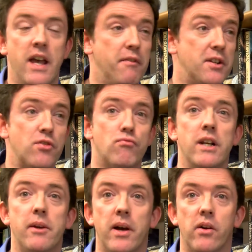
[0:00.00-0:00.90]
If it does
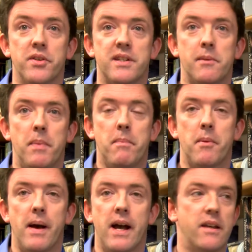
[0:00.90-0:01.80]
really well and goes into
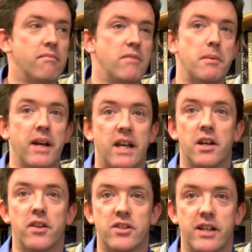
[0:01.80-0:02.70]
paperback, you might get
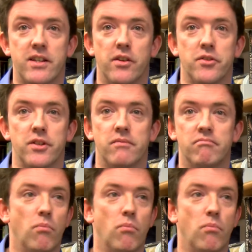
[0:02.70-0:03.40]
another 600.